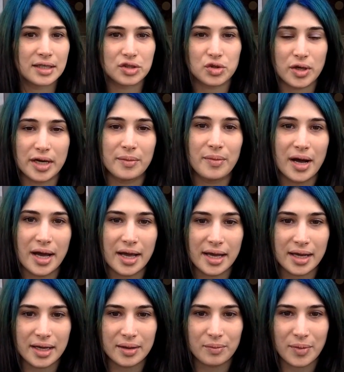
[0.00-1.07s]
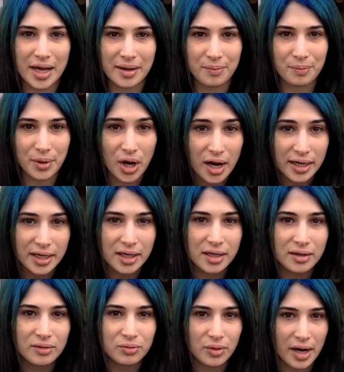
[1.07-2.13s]
treat my
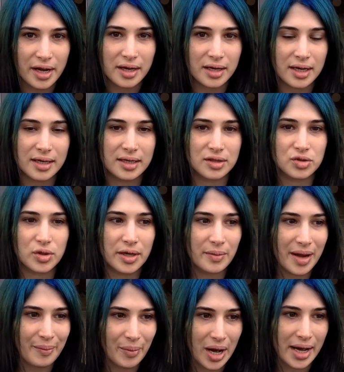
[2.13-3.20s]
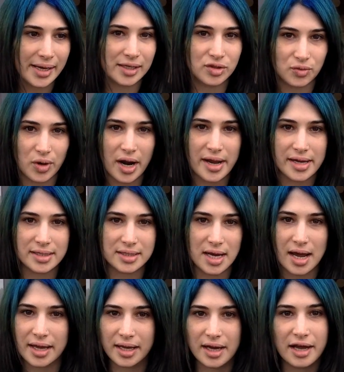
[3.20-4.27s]
body right. I didn't treat my mind right.
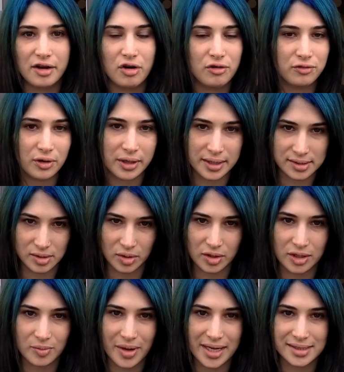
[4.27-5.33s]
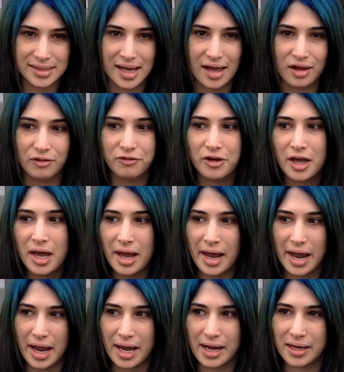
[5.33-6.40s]
I overexerted myself,
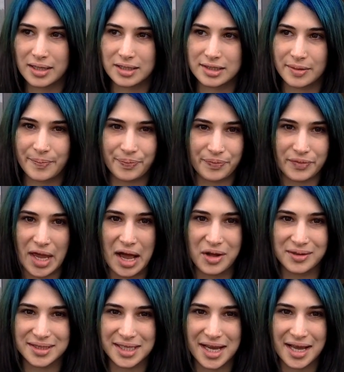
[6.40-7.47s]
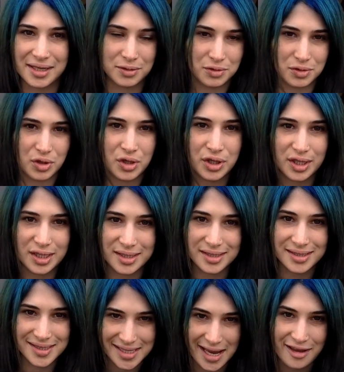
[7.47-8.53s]
and LDN couldn't
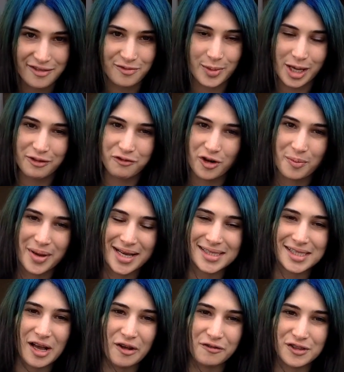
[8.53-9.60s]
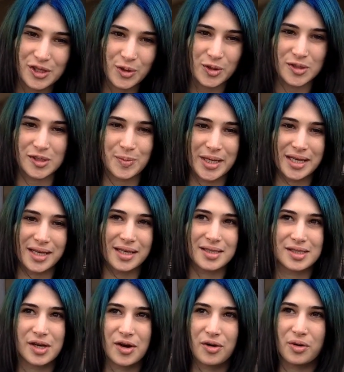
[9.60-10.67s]
save me from myself, so to speak.
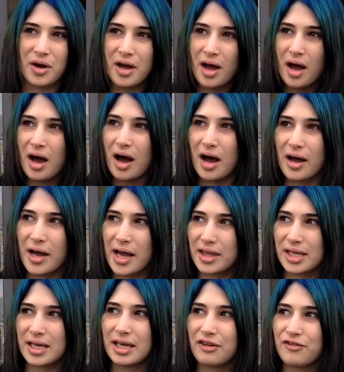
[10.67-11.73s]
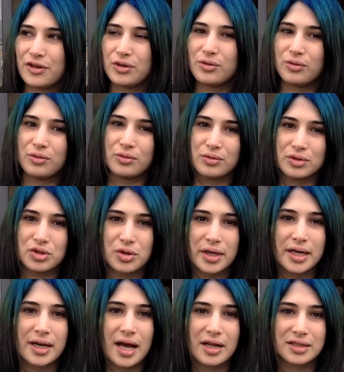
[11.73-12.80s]
So I think if you
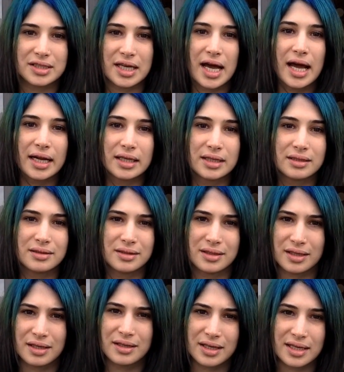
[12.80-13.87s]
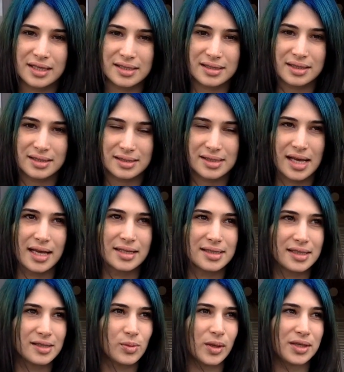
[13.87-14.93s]
treat LDN, in a sense,
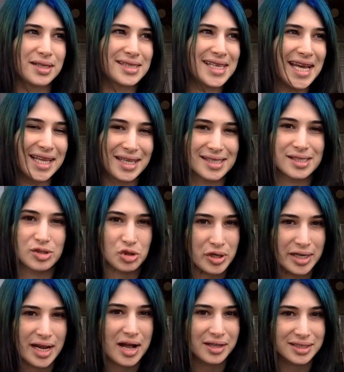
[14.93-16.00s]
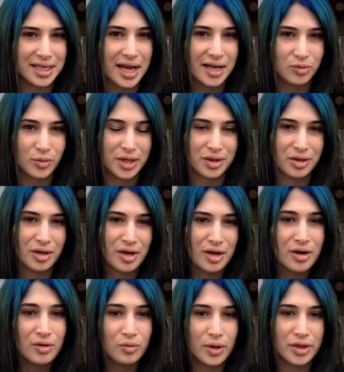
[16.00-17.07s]
it's weird to say this, treat LDN with
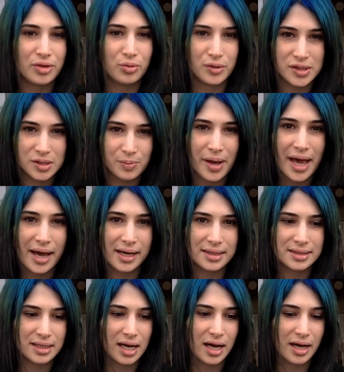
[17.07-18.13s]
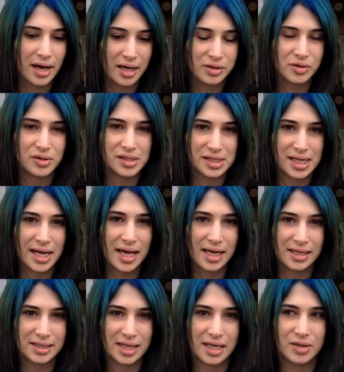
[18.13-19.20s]
respect,
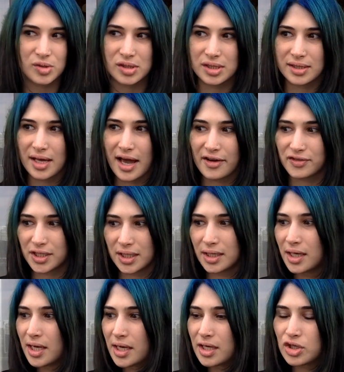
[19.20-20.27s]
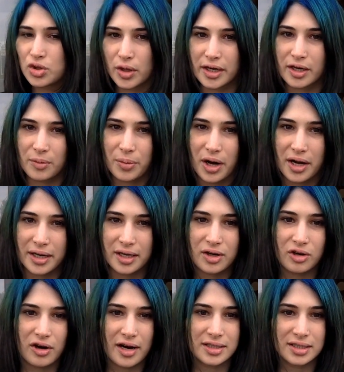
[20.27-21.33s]
understand that you still have to treat your body
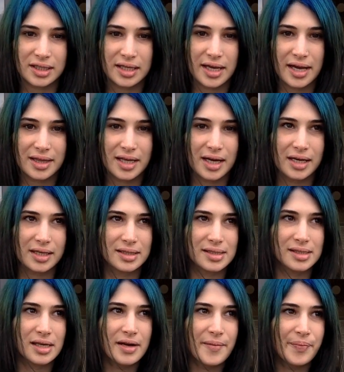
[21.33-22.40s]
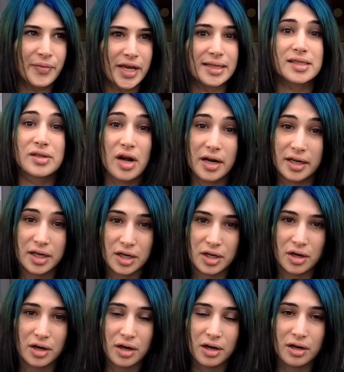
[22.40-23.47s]
correctly, and that it's not a
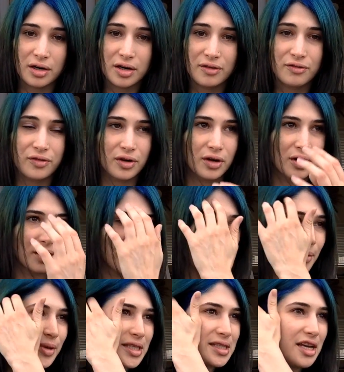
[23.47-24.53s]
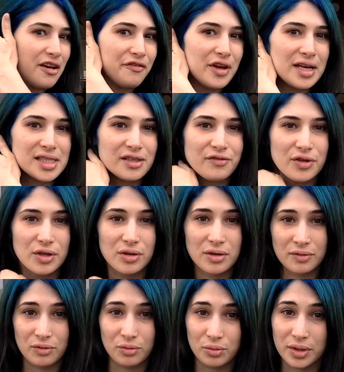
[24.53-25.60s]
cure for MECFS. If
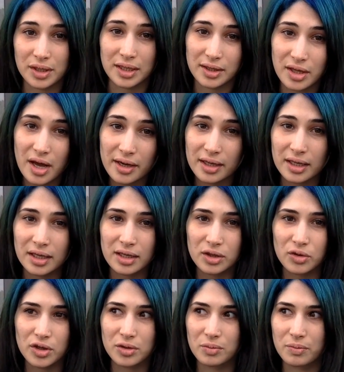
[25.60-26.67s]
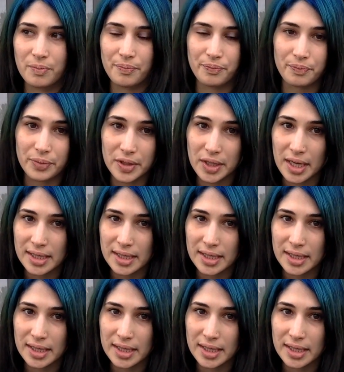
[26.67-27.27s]
you're really lucky, you could be